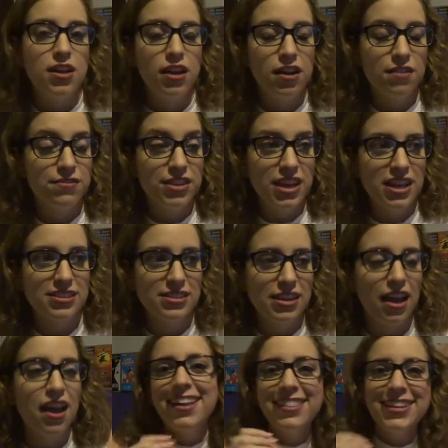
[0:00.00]
uh,
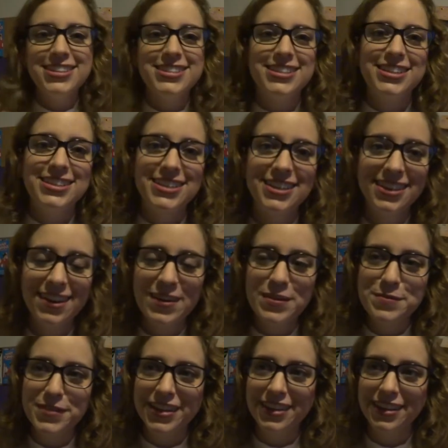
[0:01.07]
Vanessa and that's it
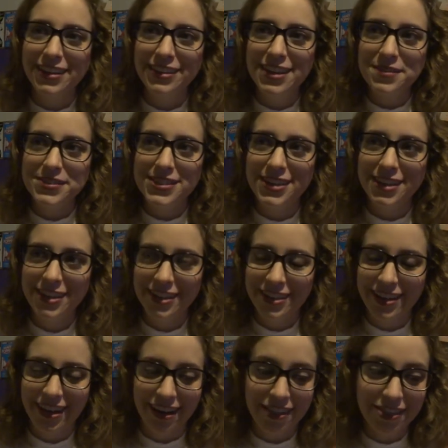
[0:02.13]
oh my god that was
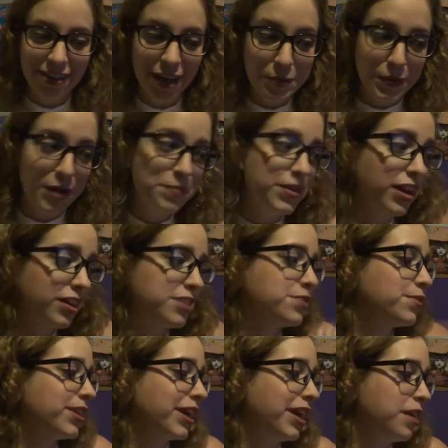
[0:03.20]
harder than I thought but I'm not
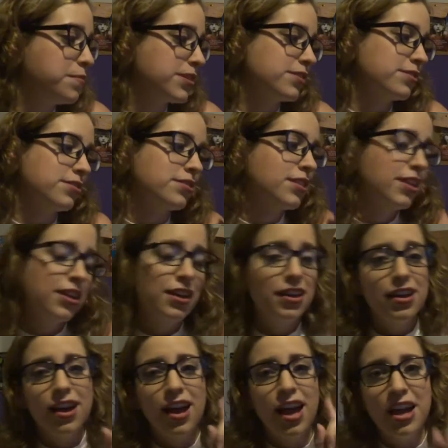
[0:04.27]
gonna do it again because
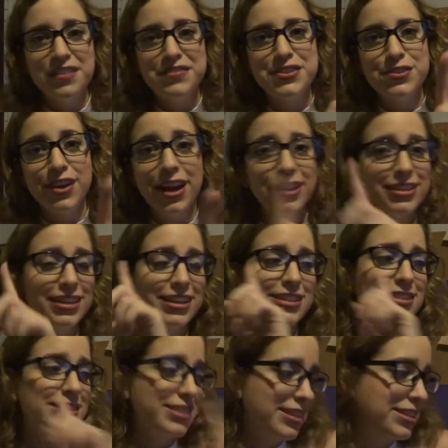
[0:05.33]
I've tried
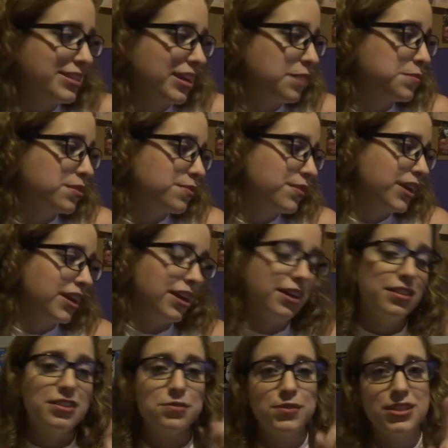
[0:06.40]
like six times
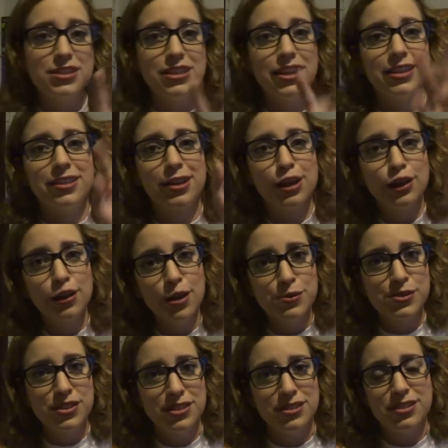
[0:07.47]
already and this one is like the
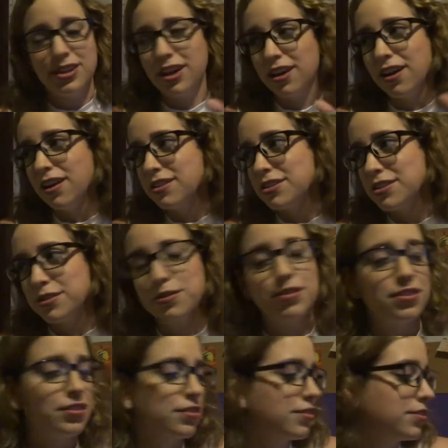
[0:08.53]
closest I got to
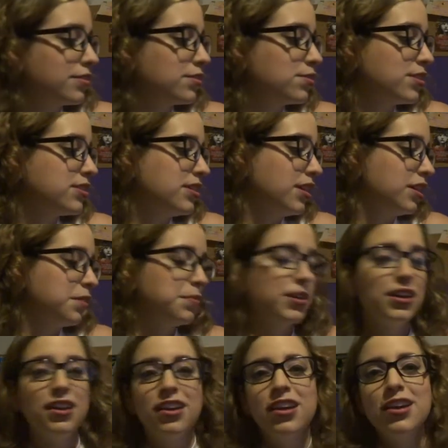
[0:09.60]
the to the
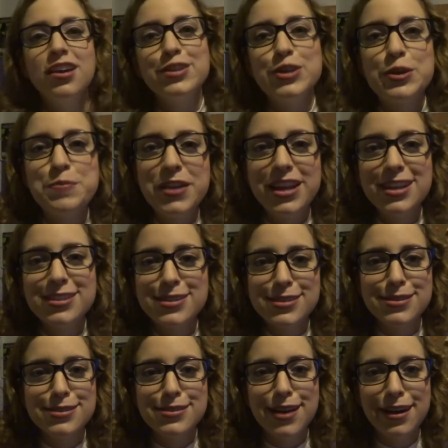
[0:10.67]
time Two minutes
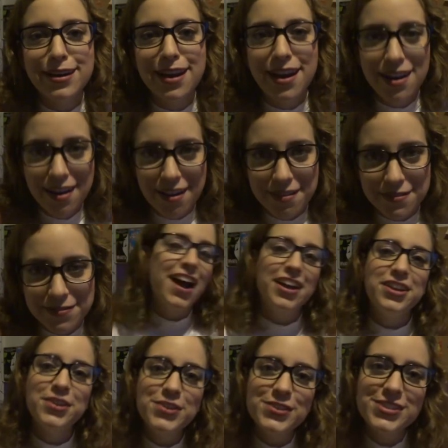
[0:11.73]
is not enough.
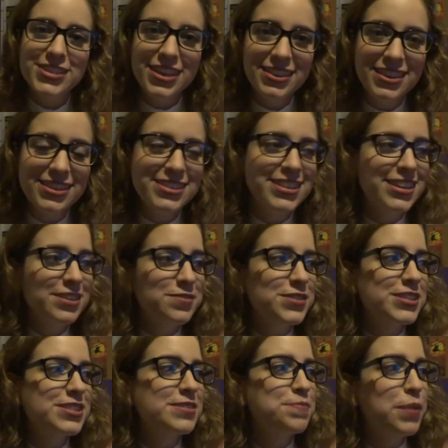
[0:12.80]
I know you said that it
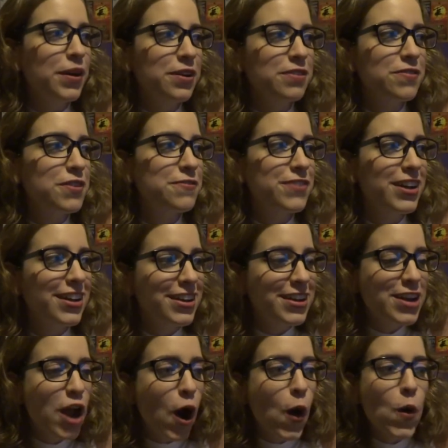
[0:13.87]
was part of the
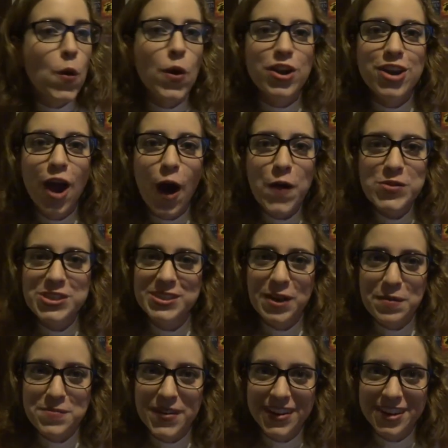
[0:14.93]
fun. No, no, it's
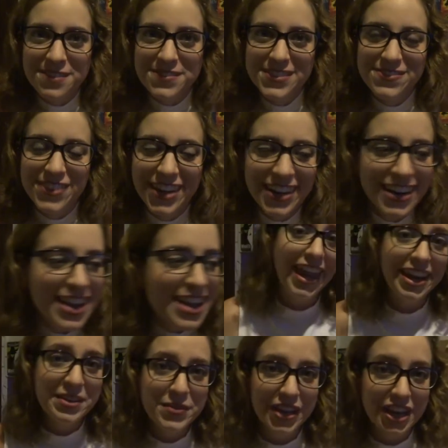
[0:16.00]
not part of the fun.
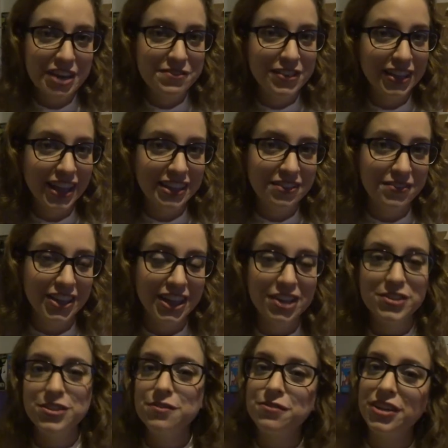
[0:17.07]
Anyway, if you liked the
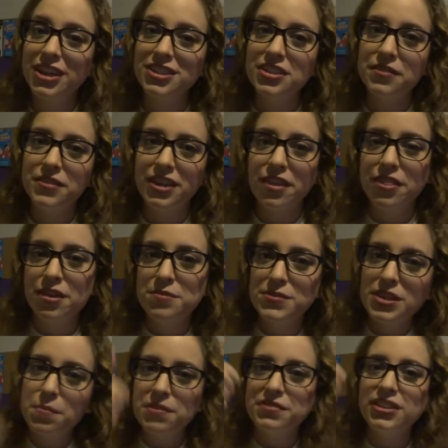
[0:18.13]
video, don't forget to give it a
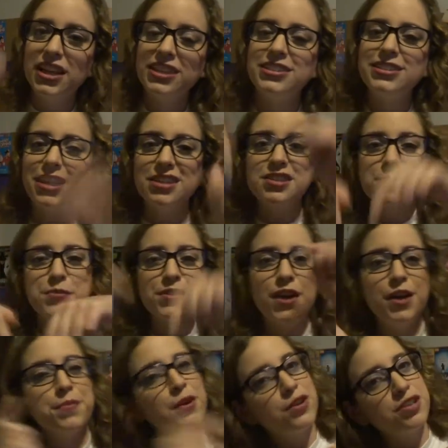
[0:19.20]
thumbs up if you liked it,
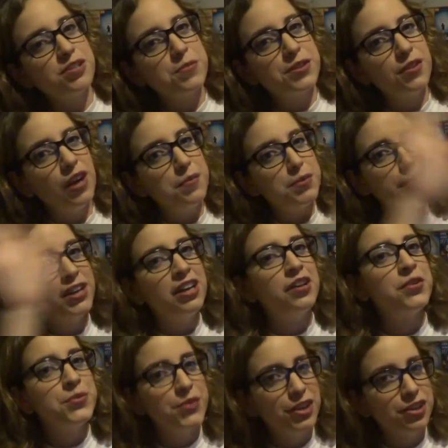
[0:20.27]
unsubscribe or subscribe
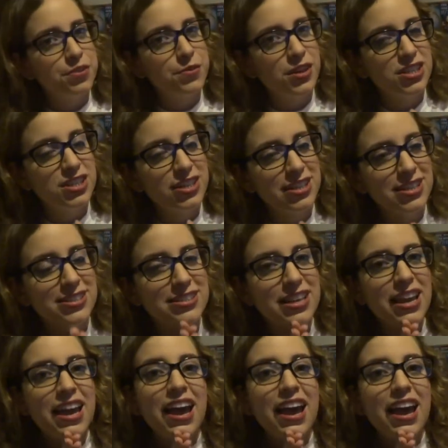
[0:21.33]
depending on where you're watching this.